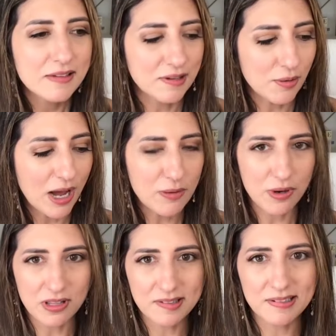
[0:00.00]
So I
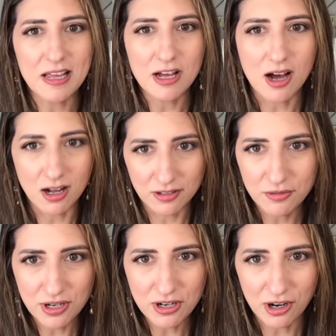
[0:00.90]
wear this
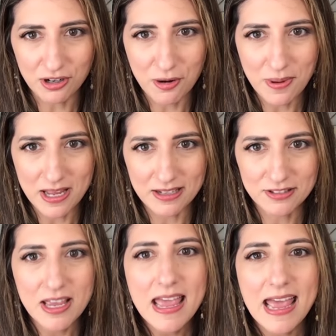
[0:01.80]
olive green cargo pant